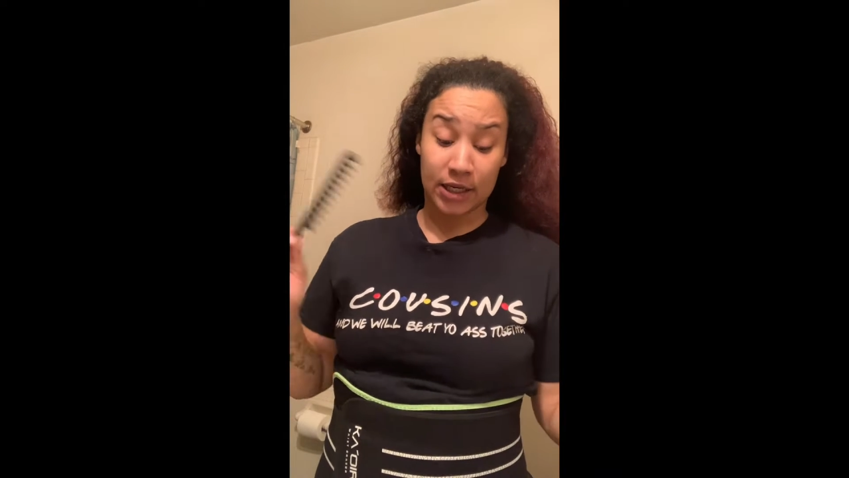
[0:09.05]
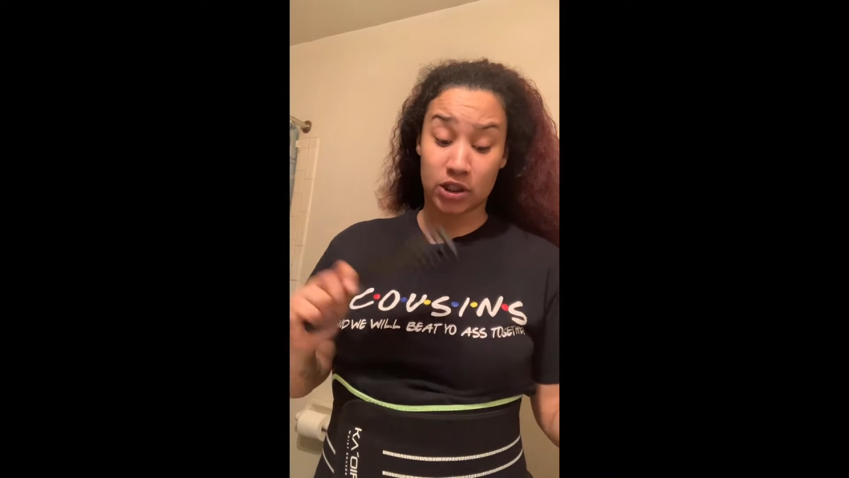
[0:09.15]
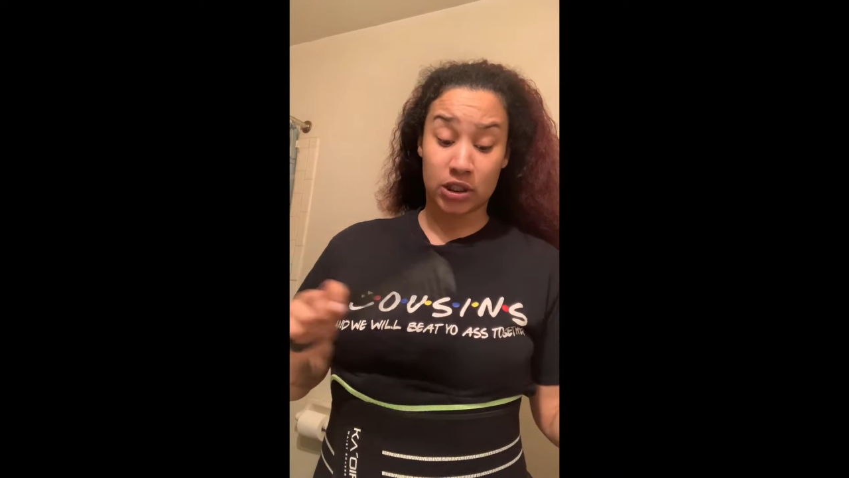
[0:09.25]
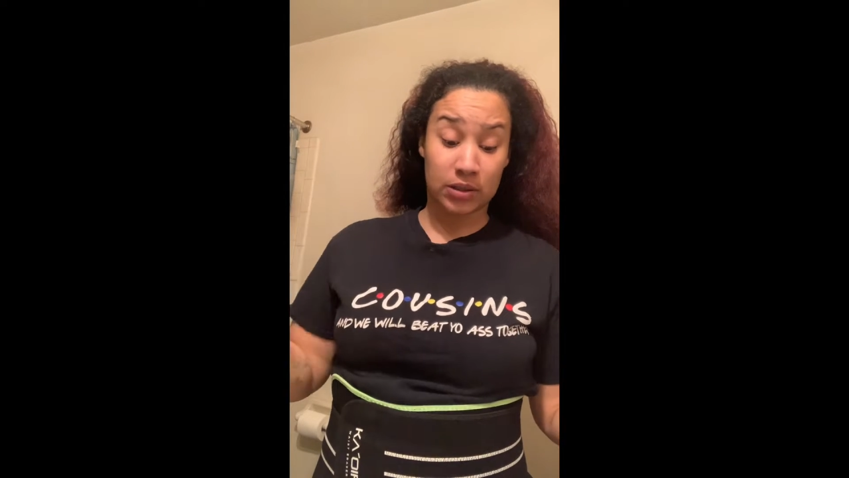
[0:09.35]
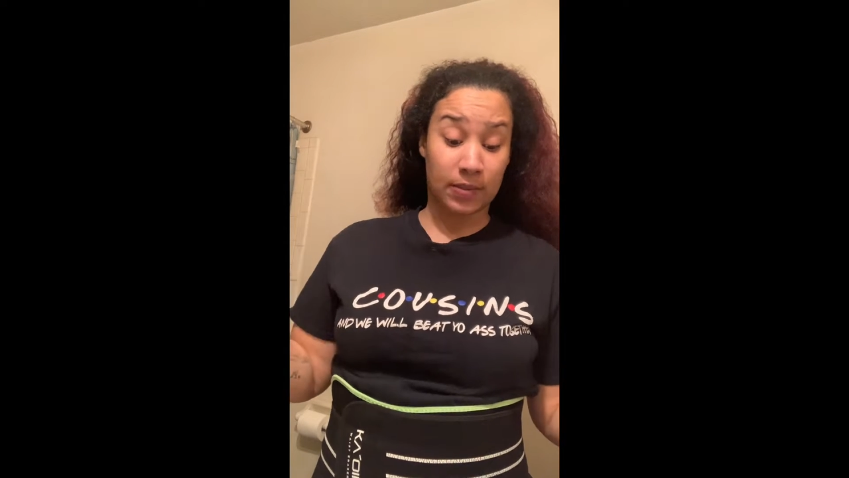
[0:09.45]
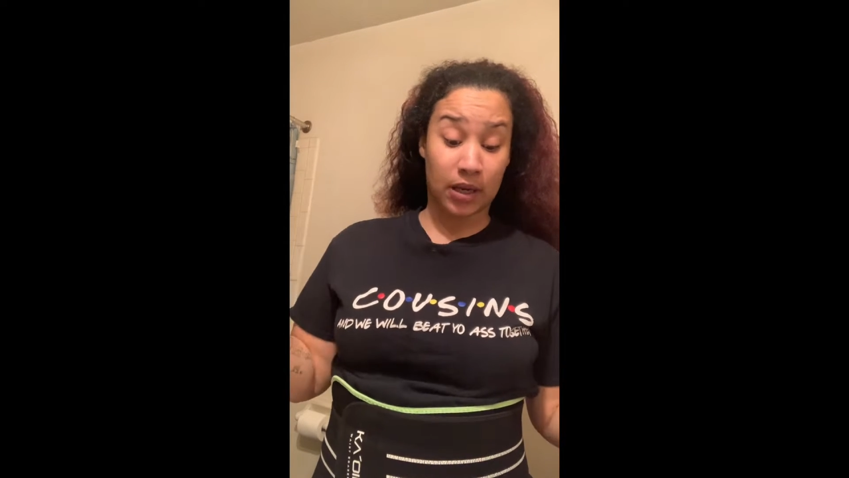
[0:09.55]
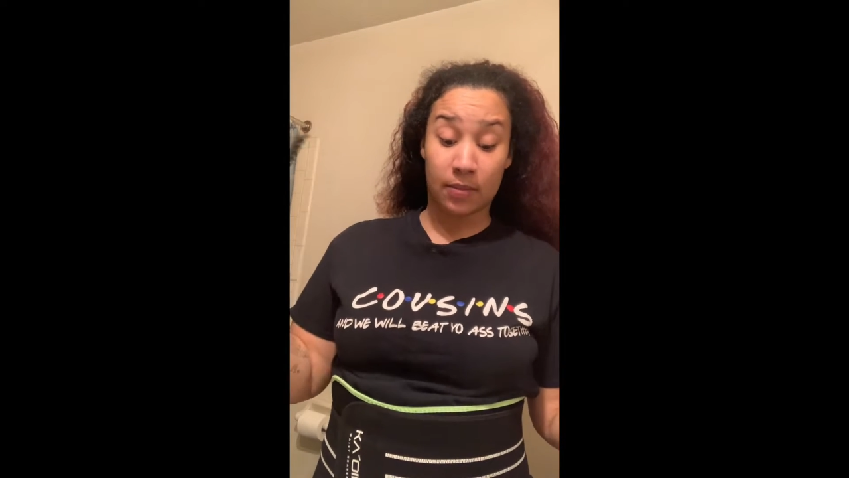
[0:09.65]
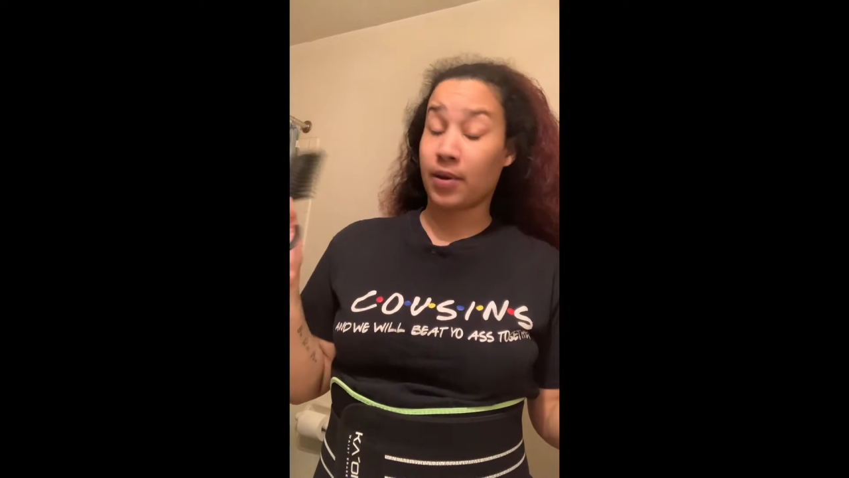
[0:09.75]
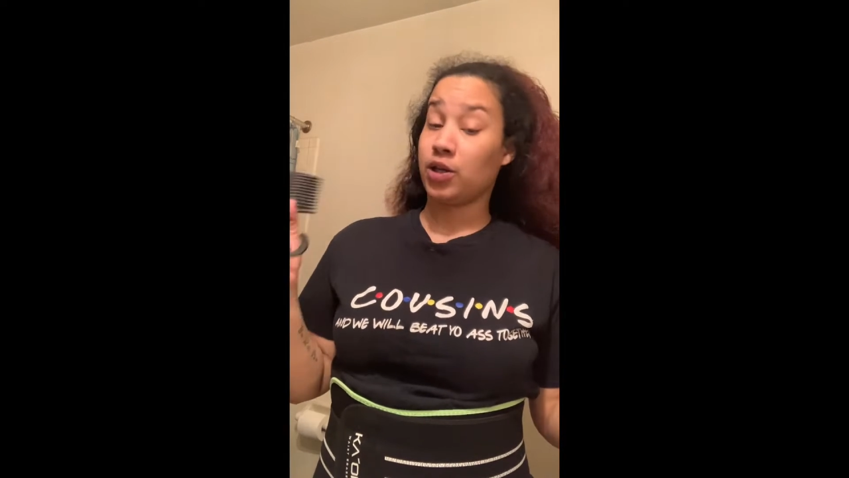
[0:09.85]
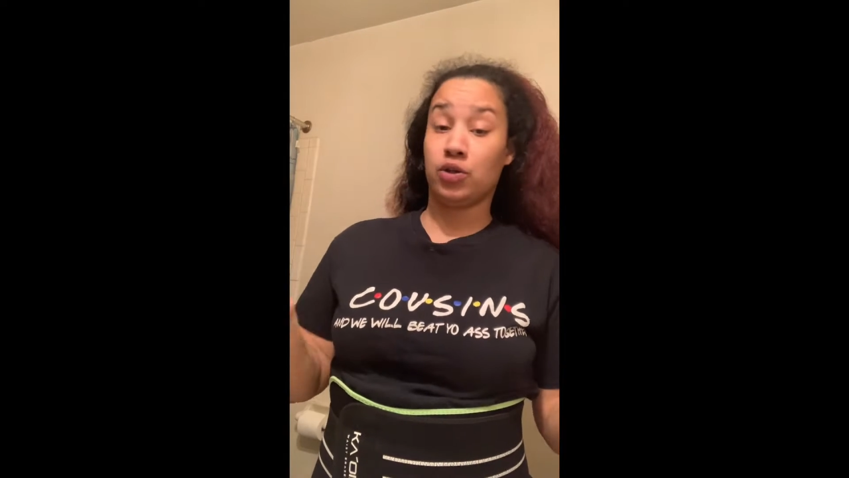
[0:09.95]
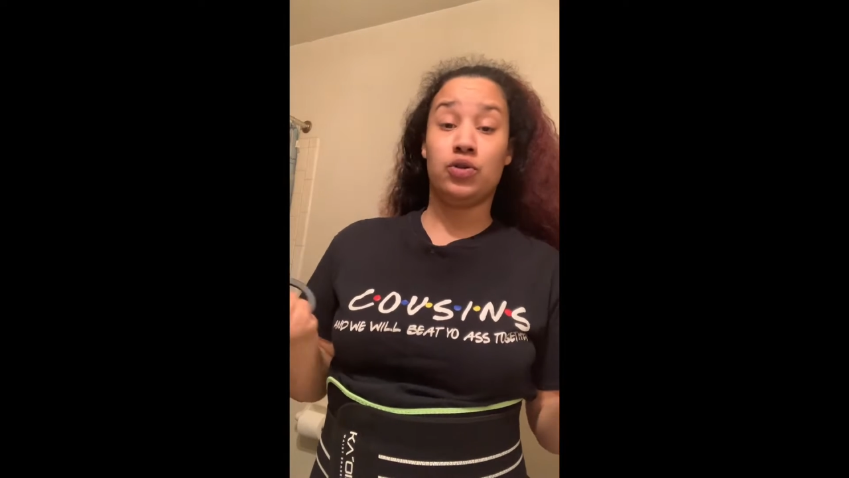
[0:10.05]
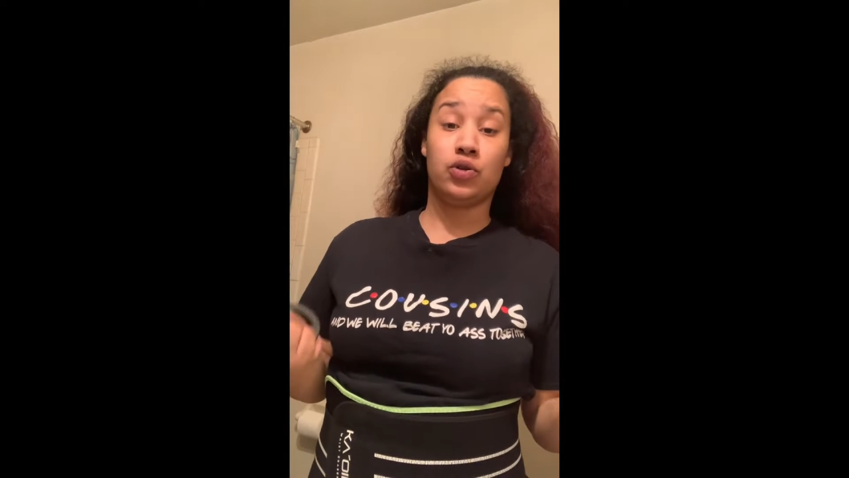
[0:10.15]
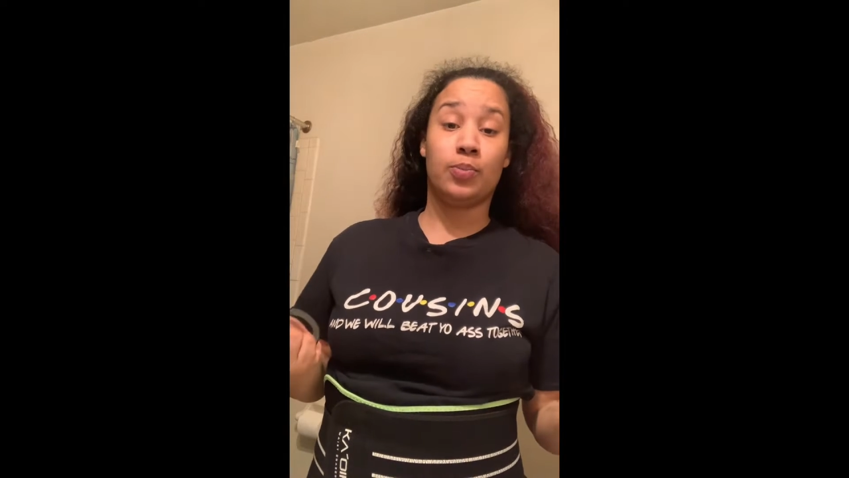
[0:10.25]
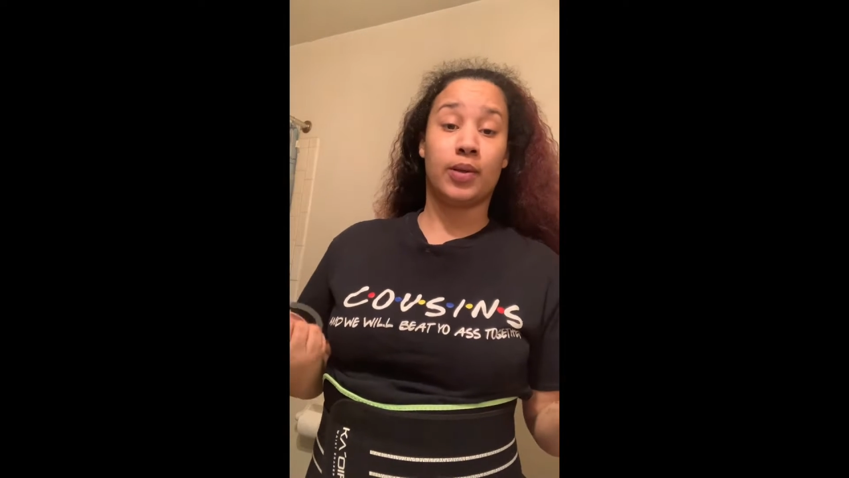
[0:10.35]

and just make my YouTube